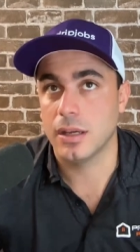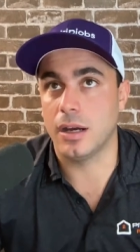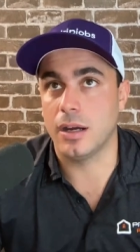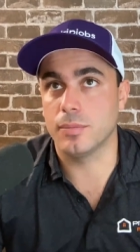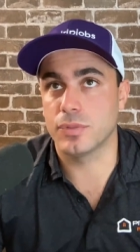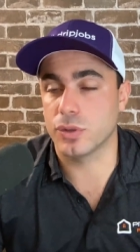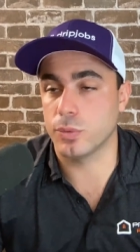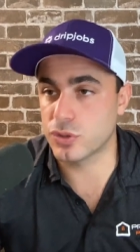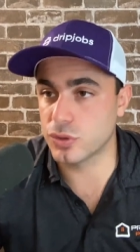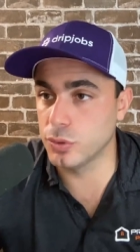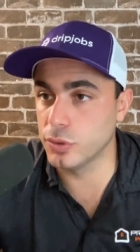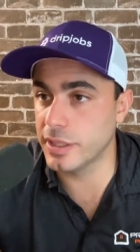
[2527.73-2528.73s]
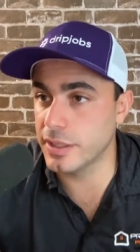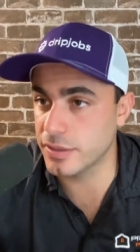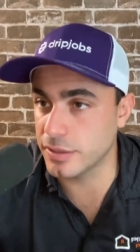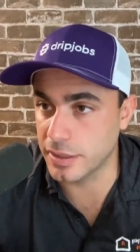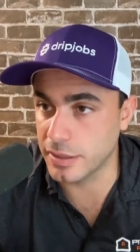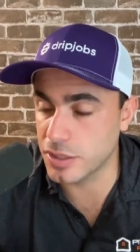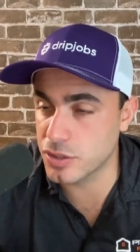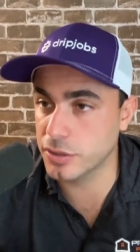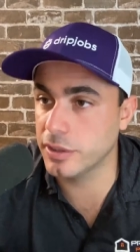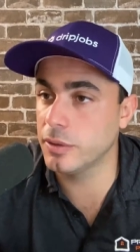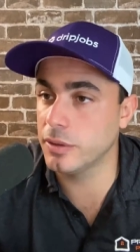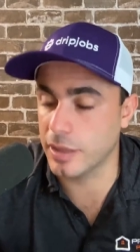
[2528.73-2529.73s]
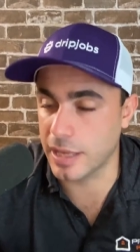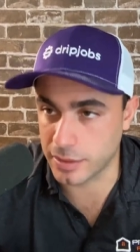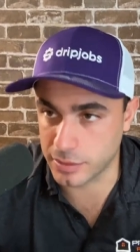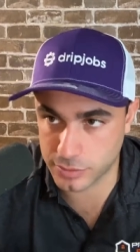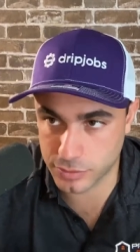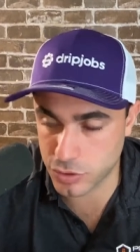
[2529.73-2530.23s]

Um, so what's cool is initially that